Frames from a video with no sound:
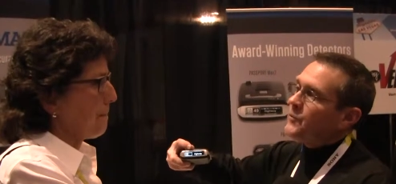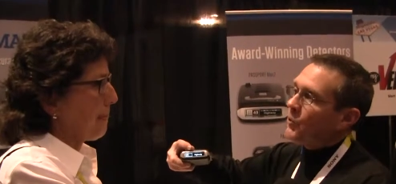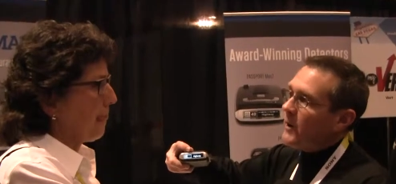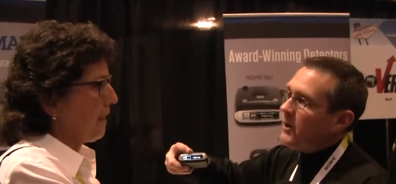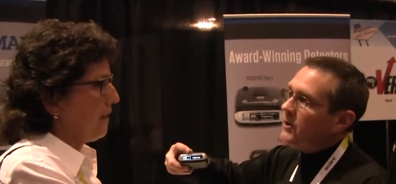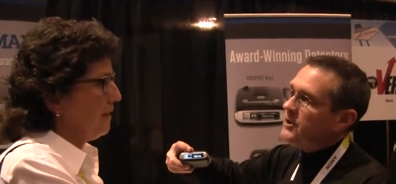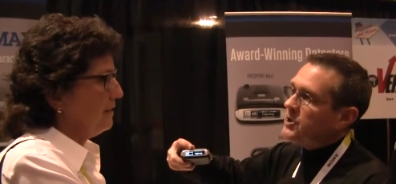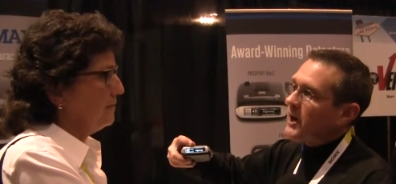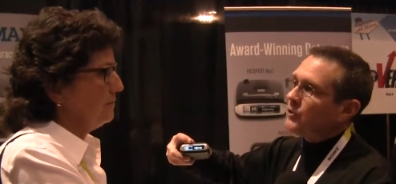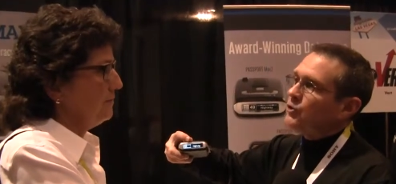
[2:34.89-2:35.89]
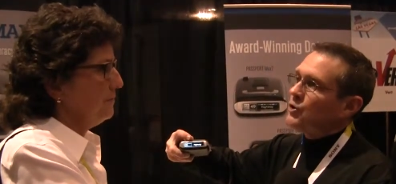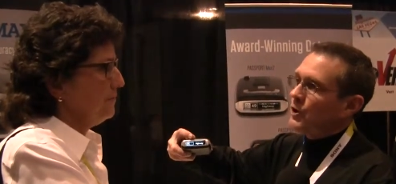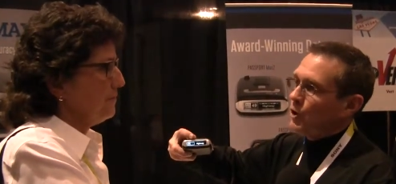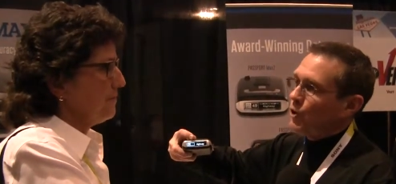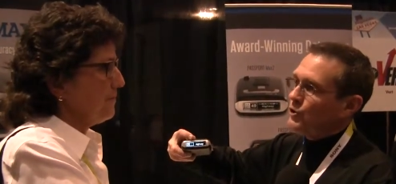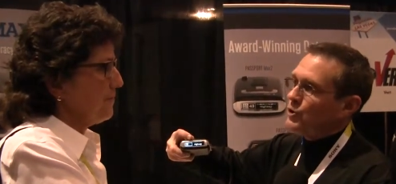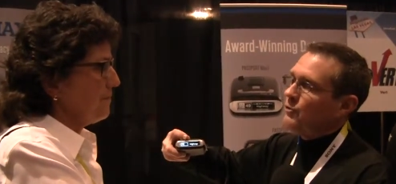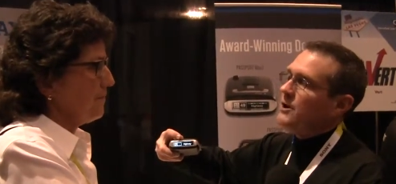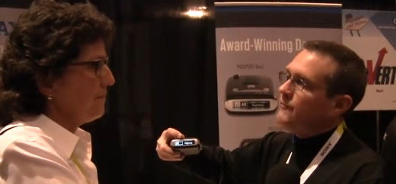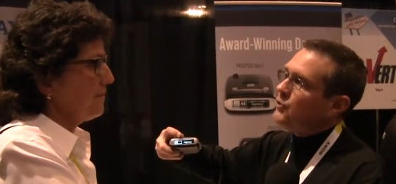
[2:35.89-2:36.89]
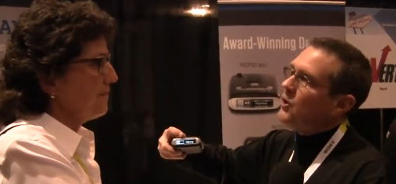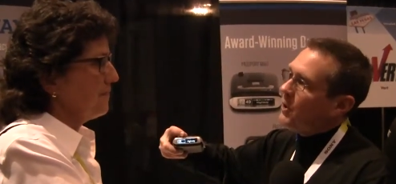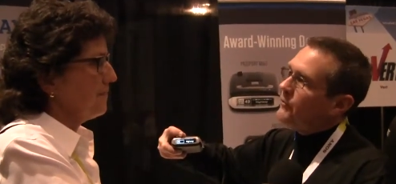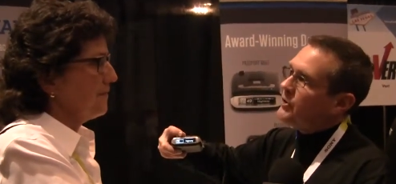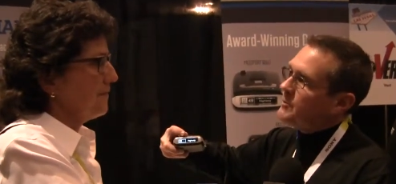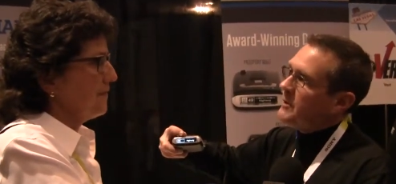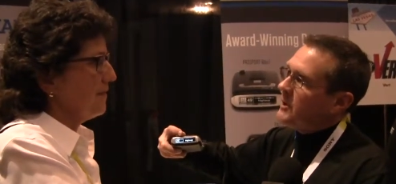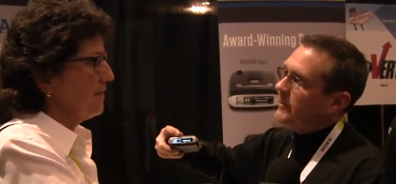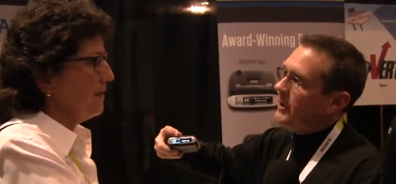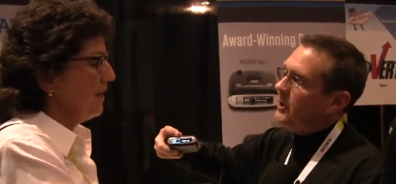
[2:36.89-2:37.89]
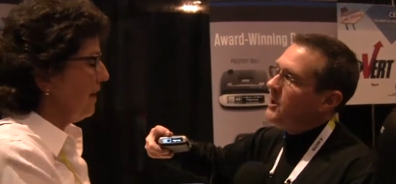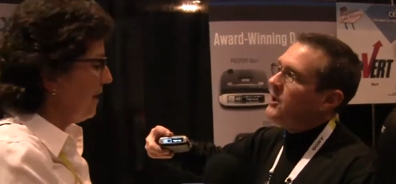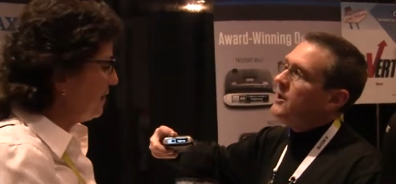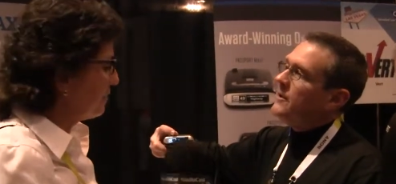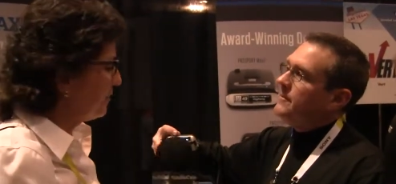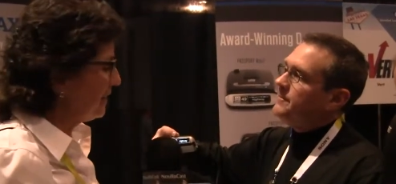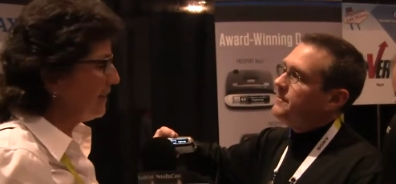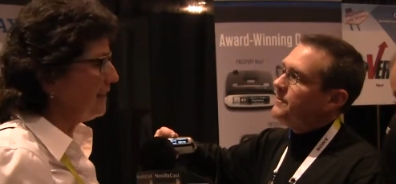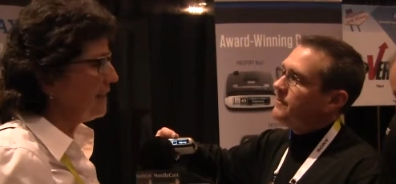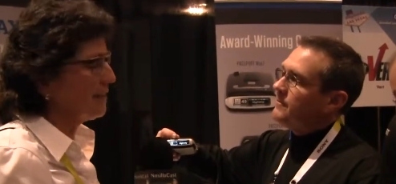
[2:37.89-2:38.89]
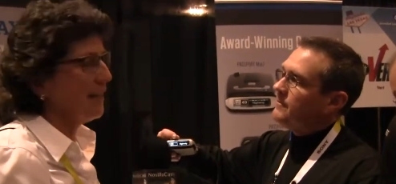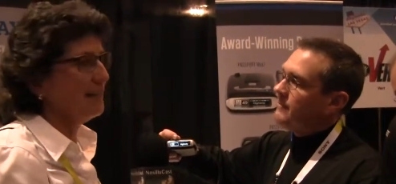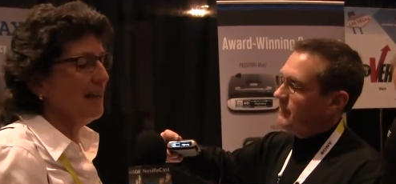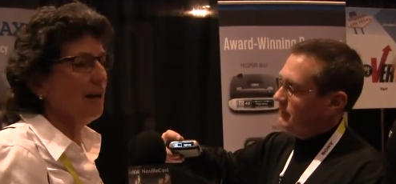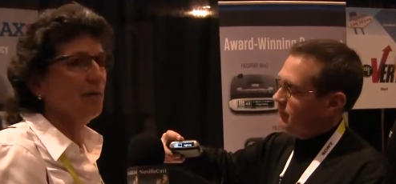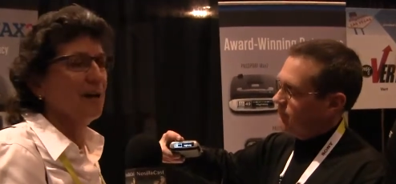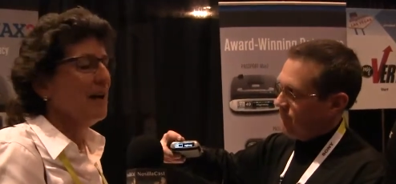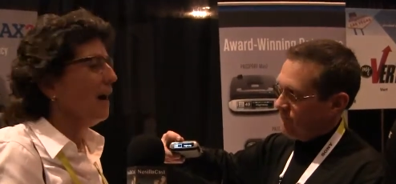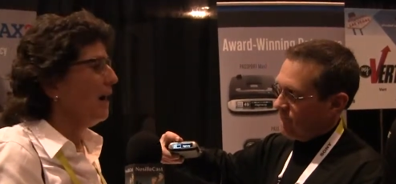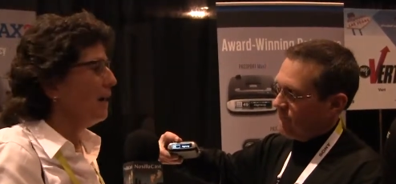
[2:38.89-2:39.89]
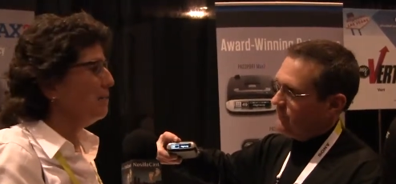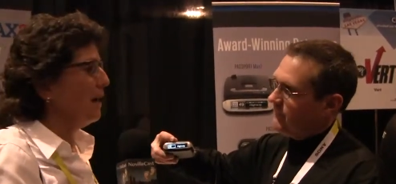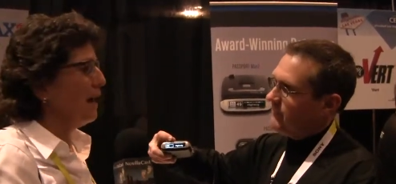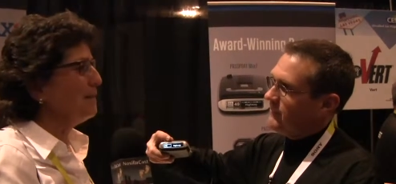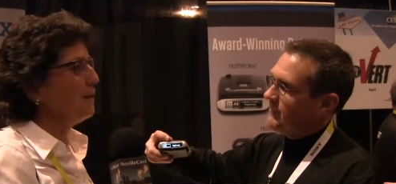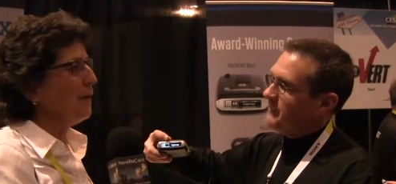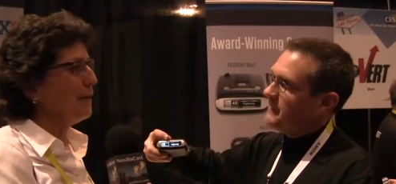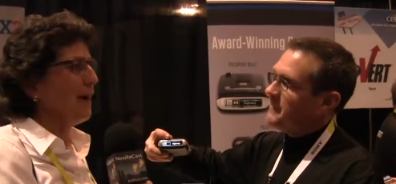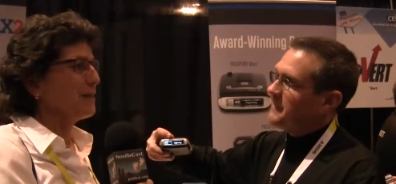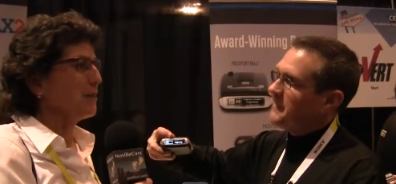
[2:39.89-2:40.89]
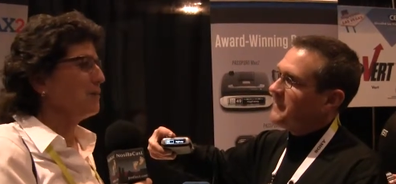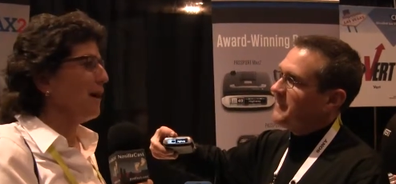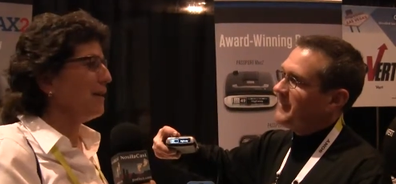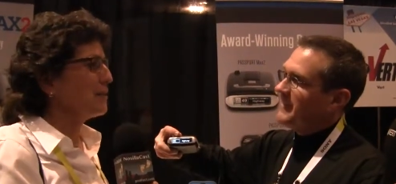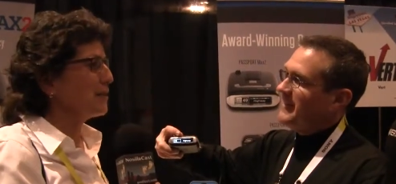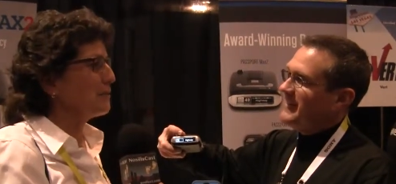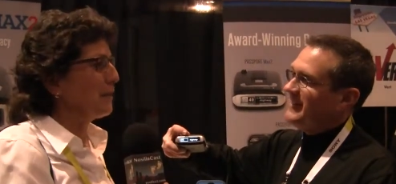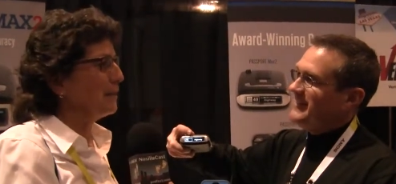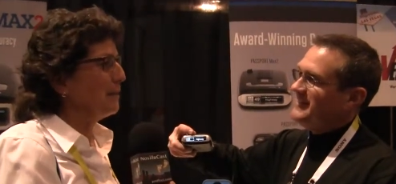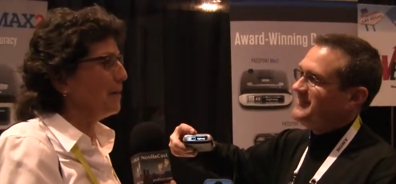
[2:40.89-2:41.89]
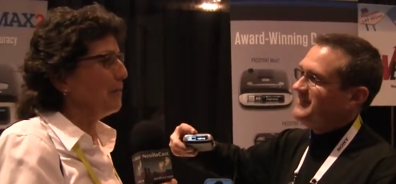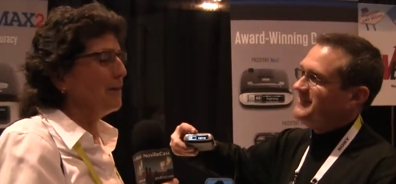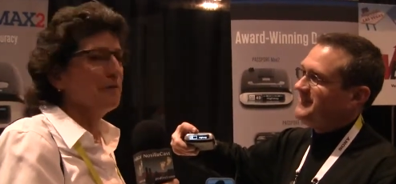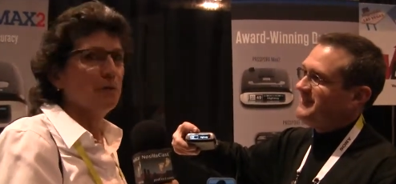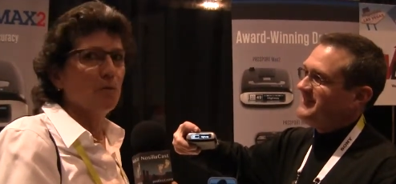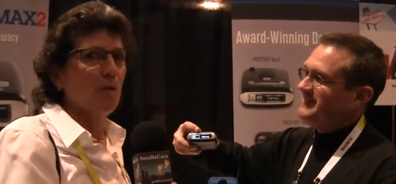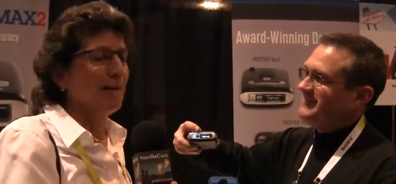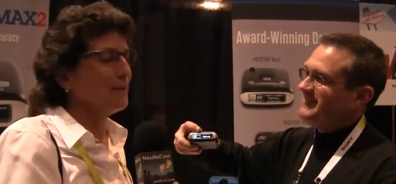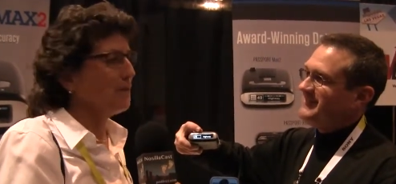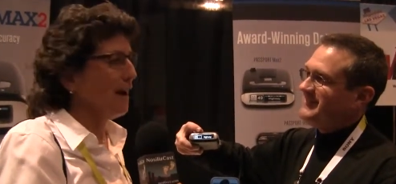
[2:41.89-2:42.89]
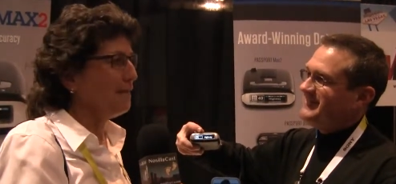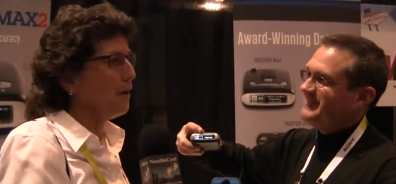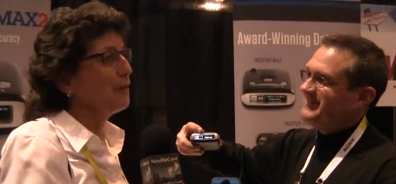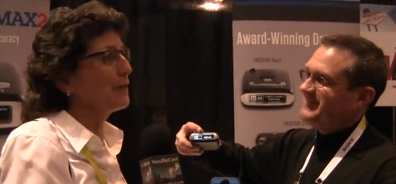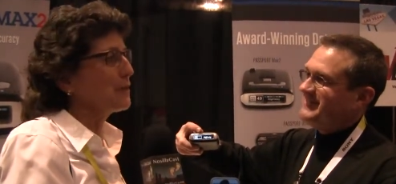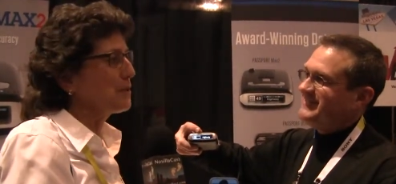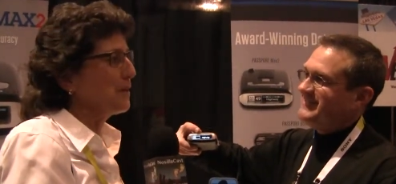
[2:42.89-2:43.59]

Speaker 1: the radar detector is going to alert you if you go over the speed limit.
Speaker 2: I really like that. Now, um, I'm the one who actually drives the speed limit. What if you want to drive over the